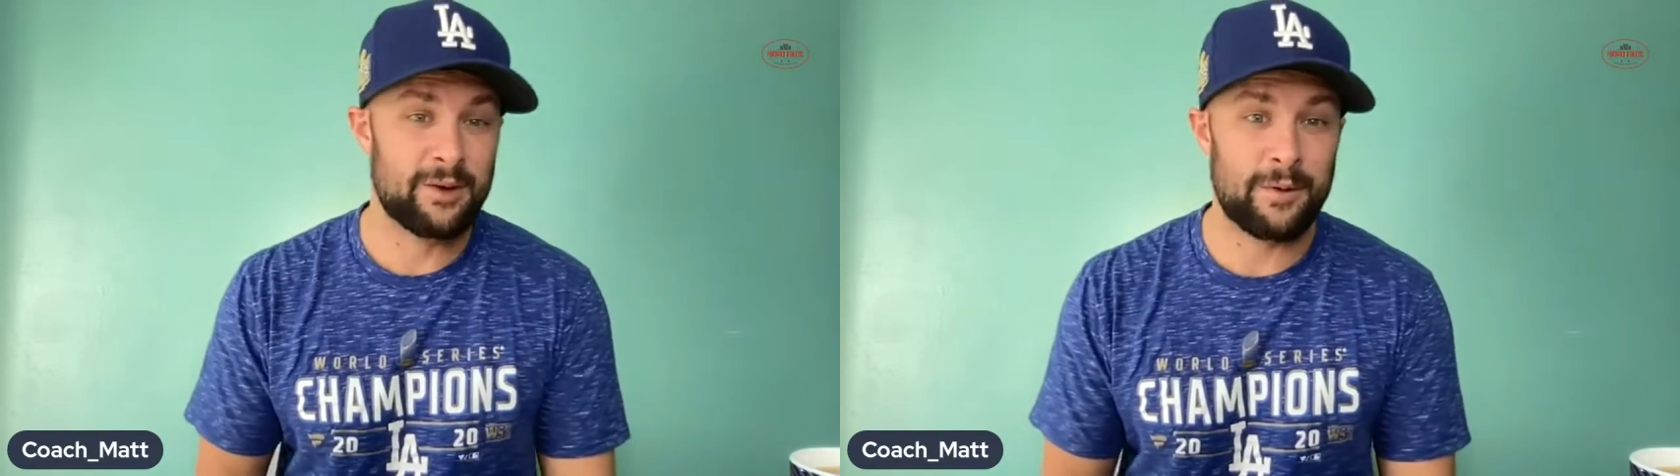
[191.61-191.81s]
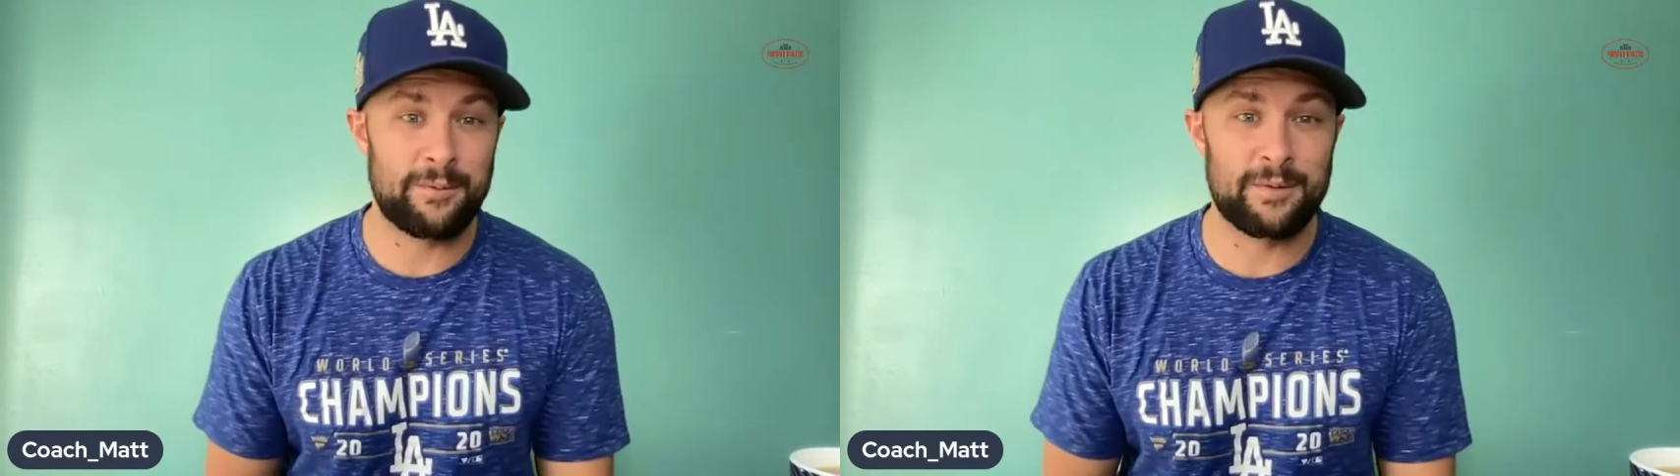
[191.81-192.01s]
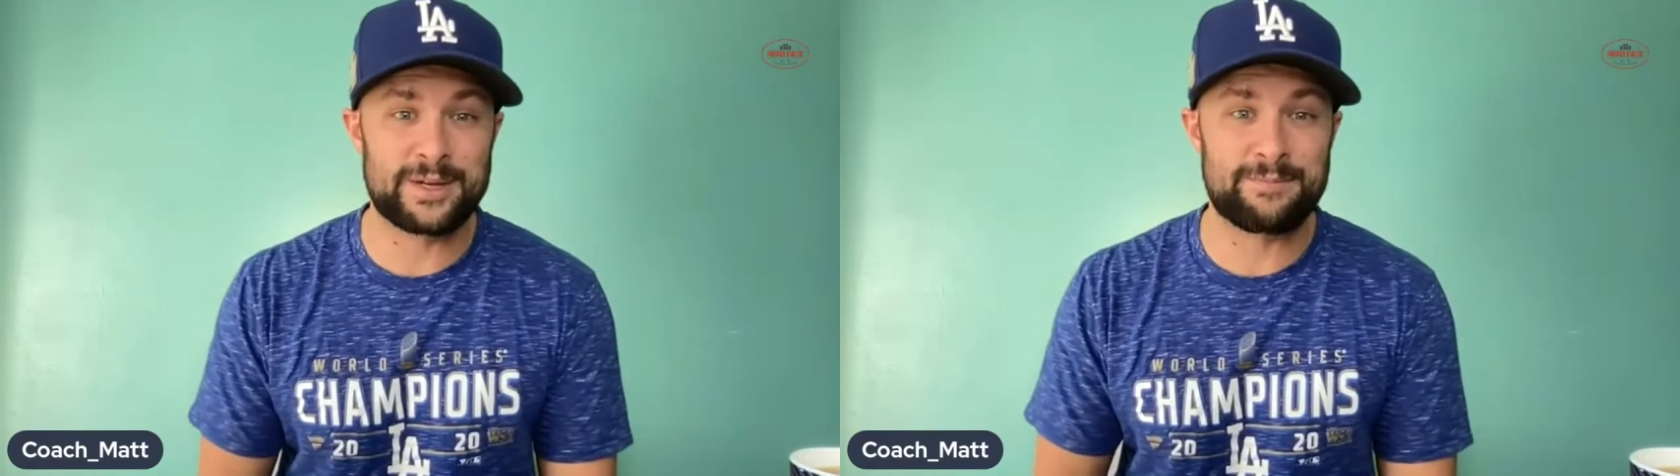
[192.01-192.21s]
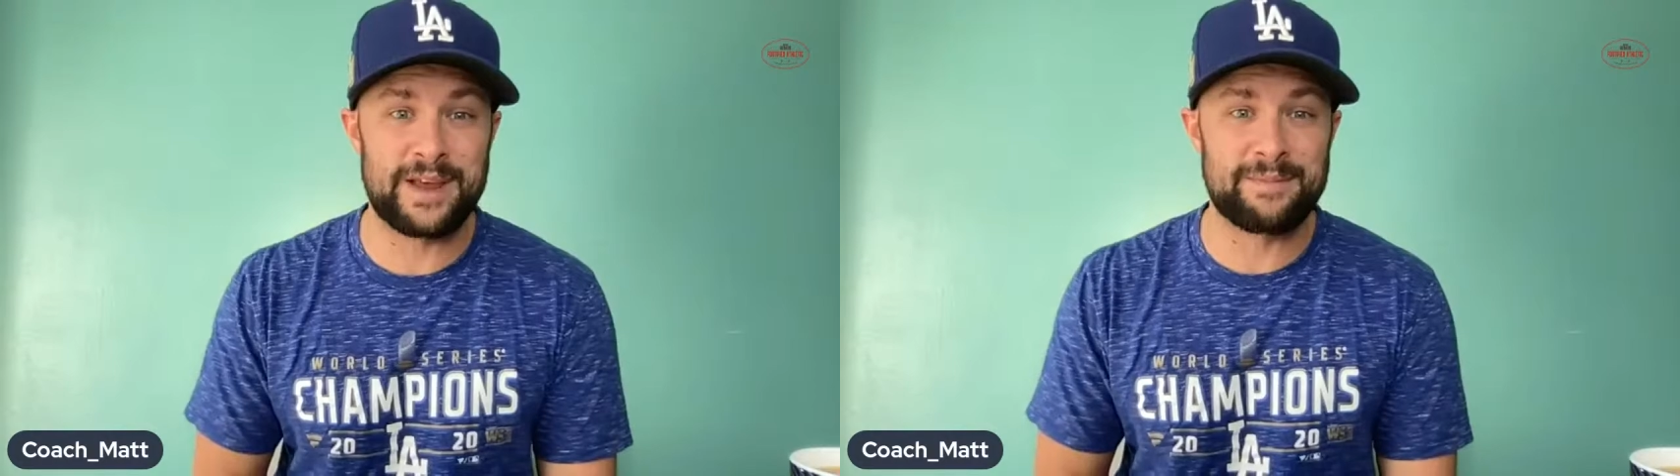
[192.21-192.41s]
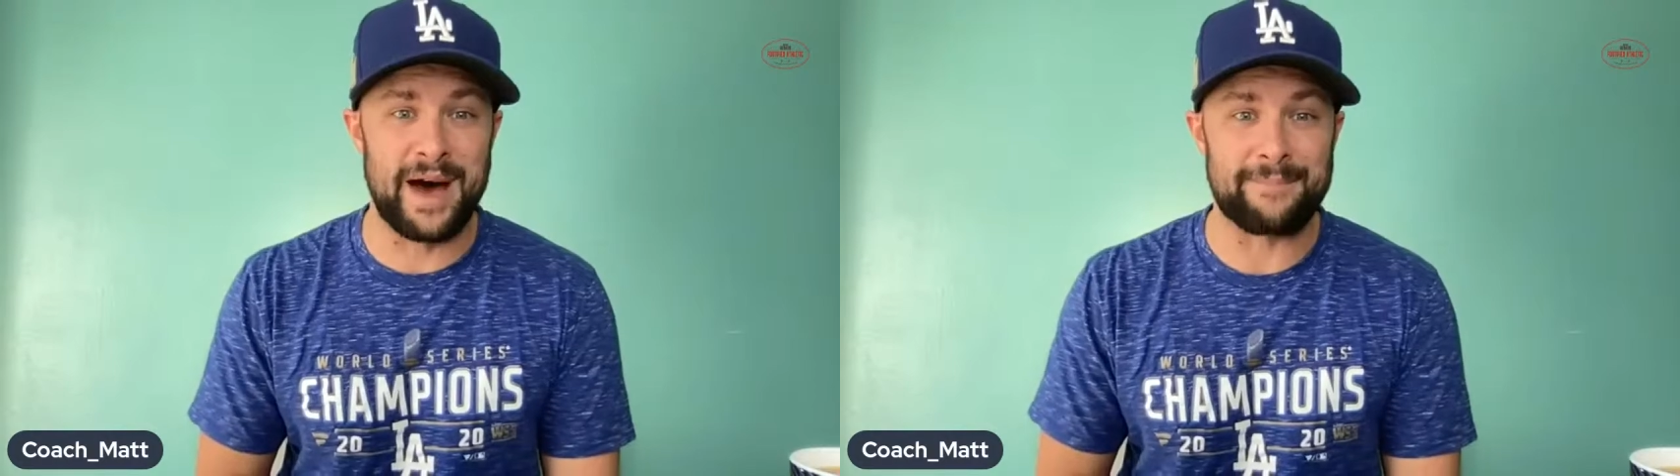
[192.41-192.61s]
we pretty much
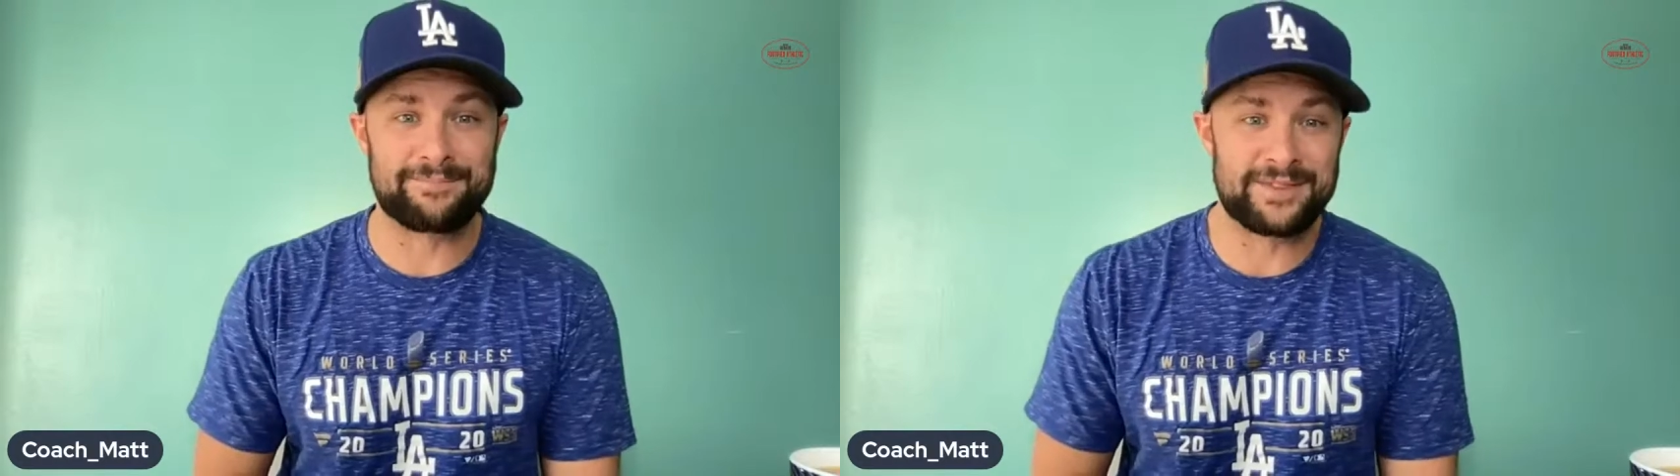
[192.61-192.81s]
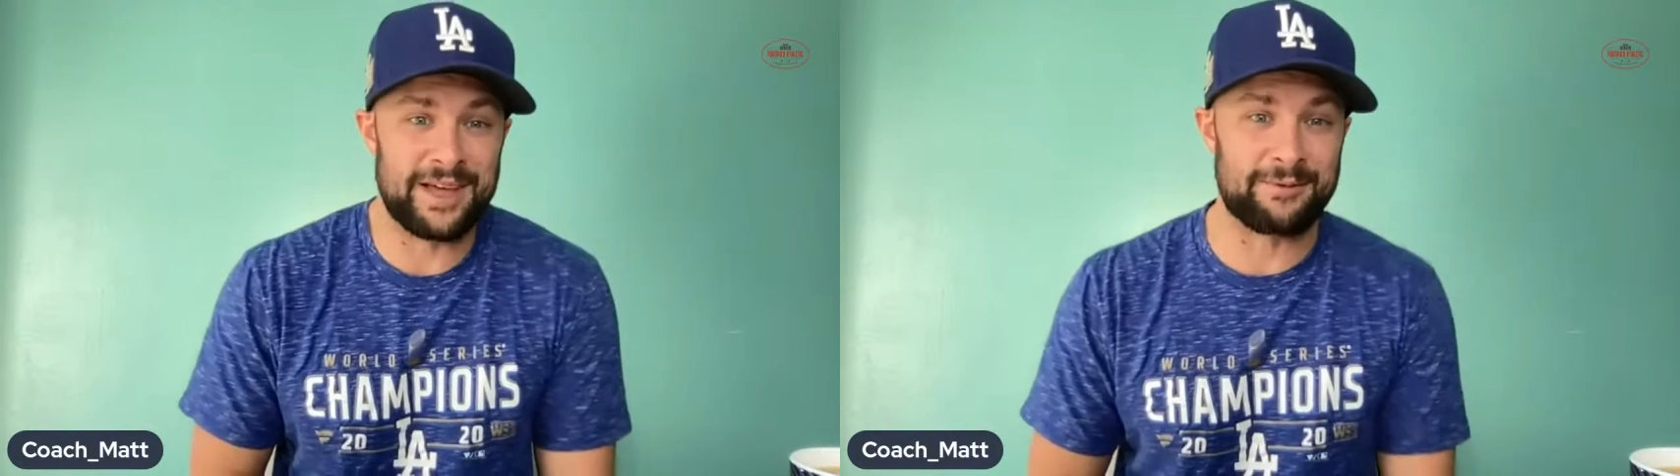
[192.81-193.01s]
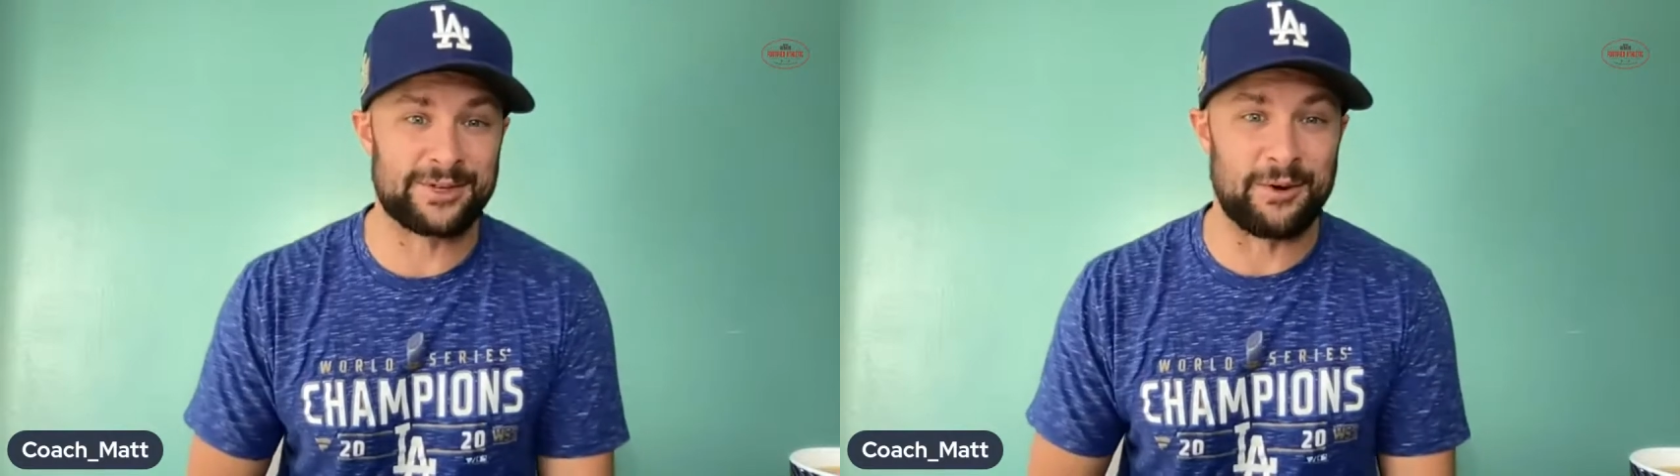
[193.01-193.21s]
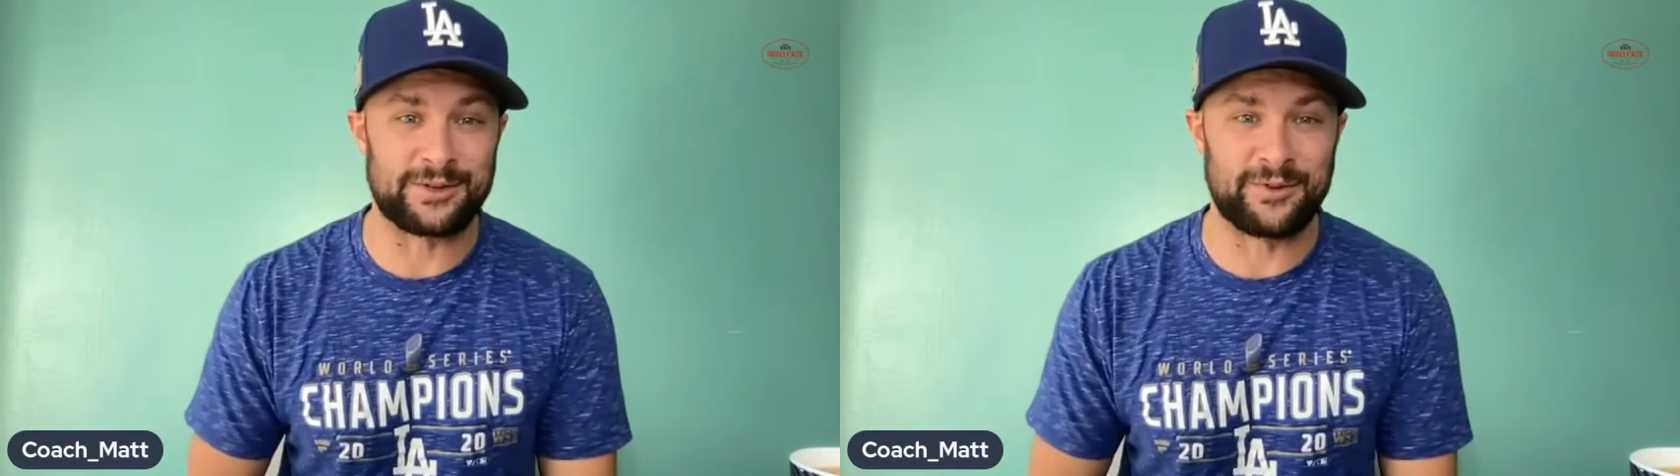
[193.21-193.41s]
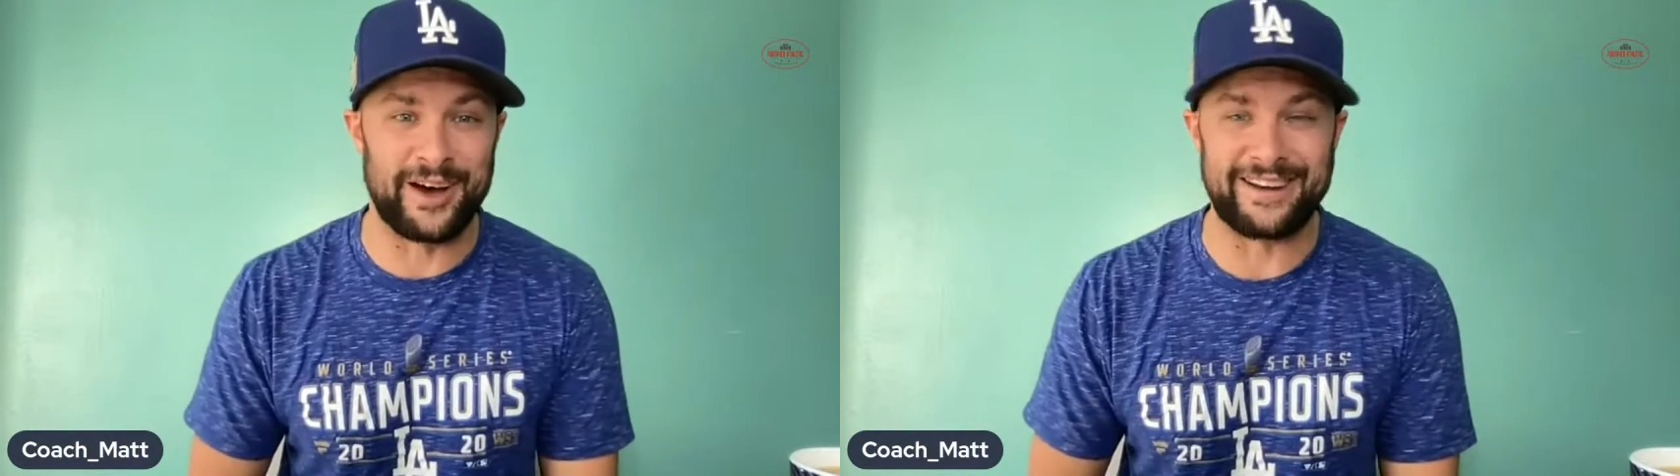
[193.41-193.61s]
beat them up, and that was
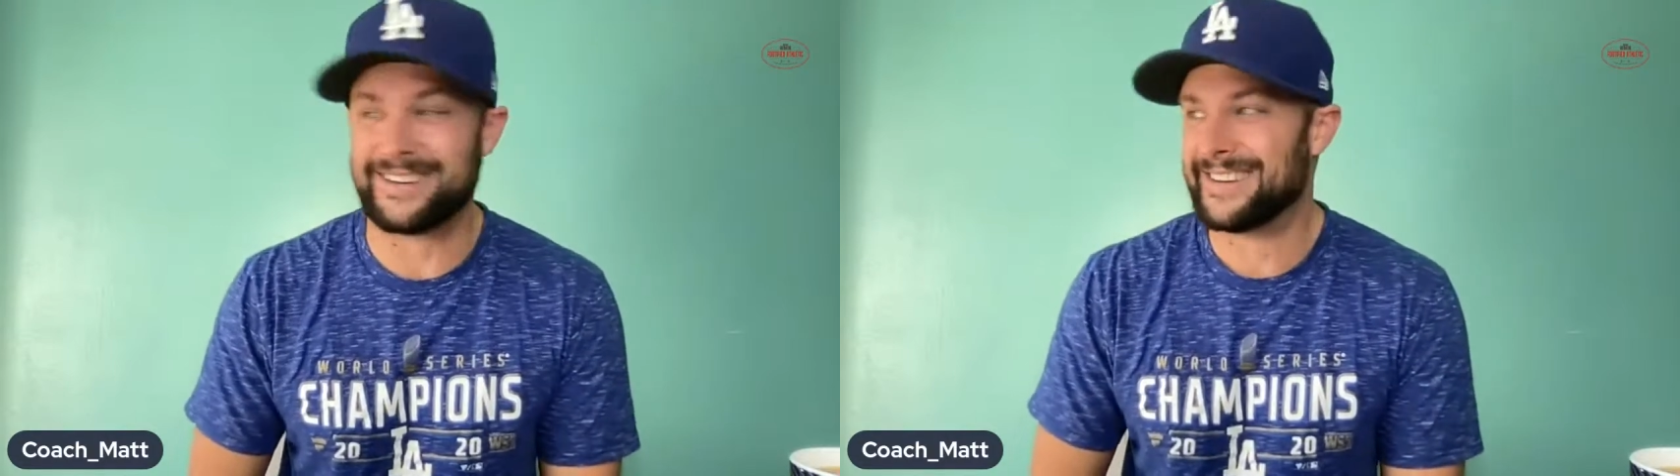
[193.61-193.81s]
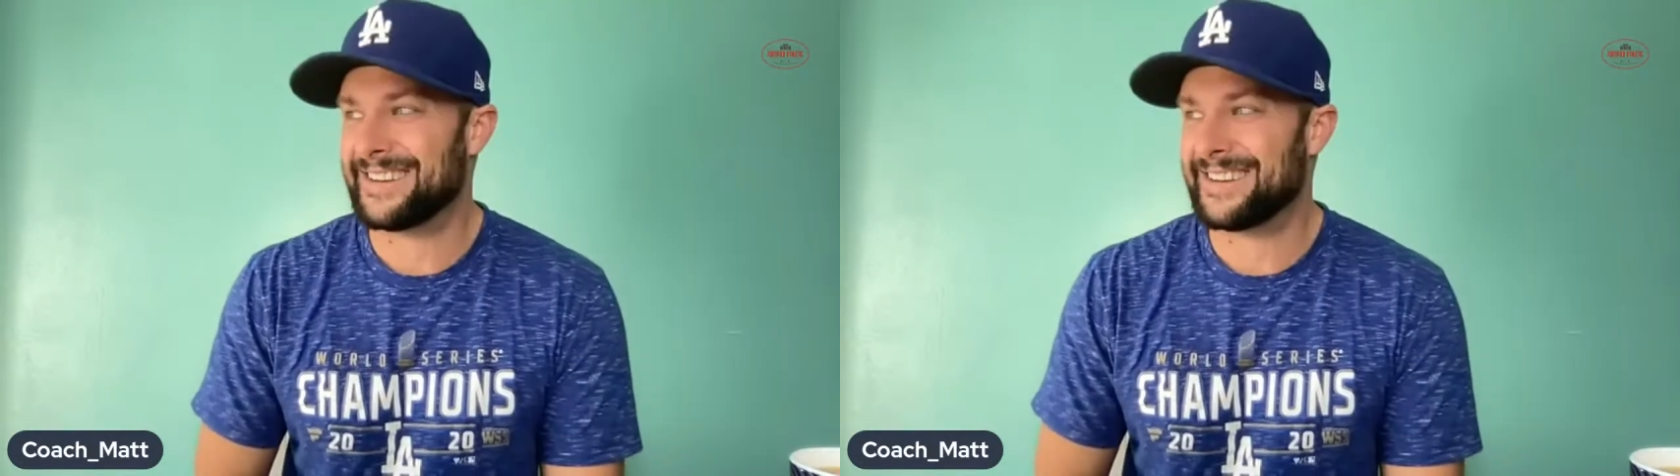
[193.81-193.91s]
always fun.